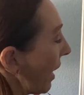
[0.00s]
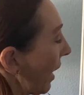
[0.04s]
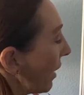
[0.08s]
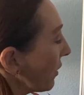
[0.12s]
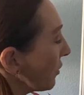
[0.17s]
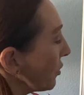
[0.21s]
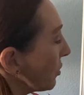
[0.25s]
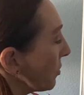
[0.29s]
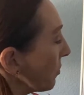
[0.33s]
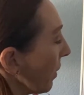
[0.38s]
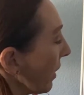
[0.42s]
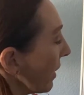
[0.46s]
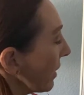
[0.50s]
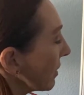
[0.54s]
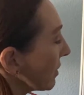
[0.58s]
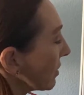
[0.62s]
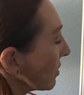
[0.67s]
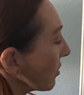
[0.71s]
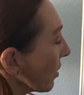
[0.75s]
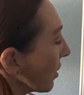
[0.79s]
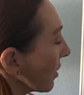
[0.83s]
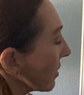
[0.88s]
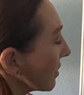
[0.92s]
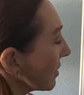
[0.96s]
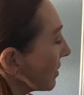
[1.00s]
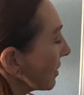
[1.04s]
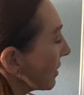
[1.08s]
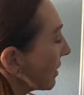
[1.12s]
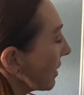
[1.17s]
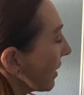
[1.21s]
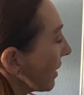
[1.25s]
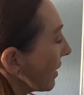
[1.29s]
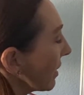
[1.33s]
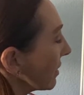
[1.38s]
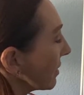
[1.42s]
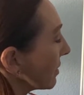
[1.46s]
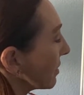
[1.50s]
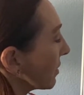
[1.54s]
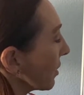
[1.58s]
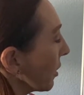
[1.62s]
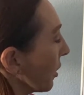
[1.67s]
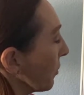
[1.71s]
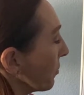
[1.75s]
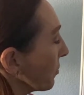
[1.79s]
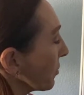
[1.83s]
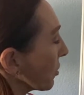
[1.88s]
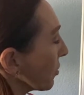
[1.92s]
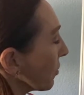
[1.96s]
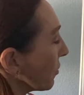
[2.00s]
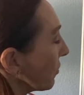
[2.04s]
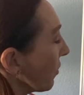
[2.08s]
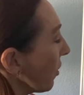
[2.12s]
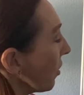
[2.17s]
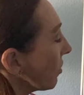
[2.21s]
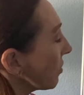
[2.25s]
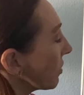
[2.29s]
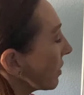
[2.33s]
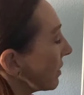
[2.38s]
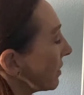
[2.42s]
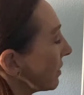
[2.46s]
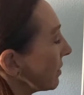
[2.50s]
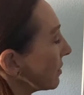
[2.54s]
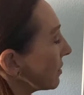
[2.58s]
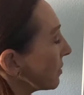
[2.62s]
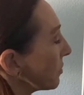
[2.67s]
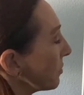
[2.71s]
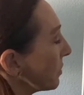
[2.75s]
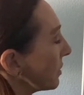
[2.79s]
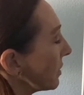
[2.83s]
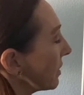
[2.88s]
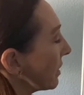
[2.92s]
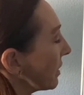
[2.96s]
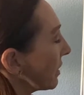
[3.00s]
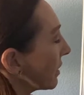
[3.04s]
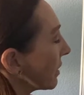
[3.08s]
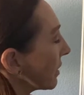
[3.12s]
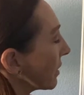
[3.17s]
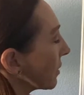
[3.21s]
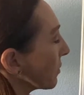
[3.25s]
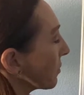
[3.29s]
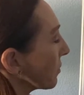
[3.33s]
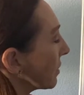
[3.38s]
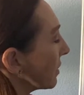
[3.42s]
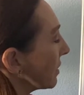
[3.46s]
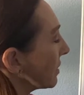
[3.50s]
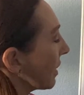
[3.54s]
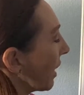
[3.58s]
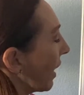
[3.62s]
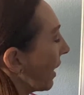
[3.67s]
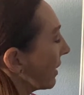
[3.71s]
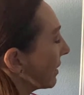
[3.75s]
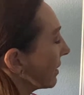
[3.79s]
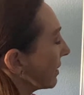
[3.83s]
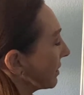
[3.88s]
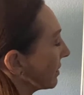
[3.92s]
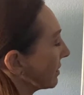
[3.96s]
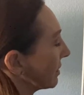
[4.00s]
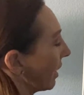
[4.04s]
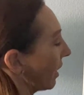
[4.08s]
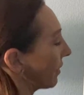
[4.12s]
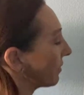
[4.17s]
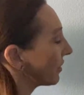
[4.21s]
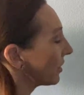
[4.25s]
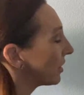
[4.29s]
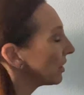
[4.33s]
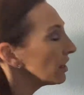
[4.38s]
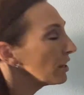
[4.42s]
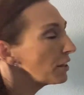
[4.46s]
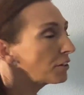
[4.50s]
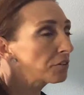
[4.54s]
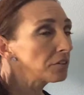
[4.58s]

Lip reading: and you might start to get some little volcanism in here, really tiny stuff.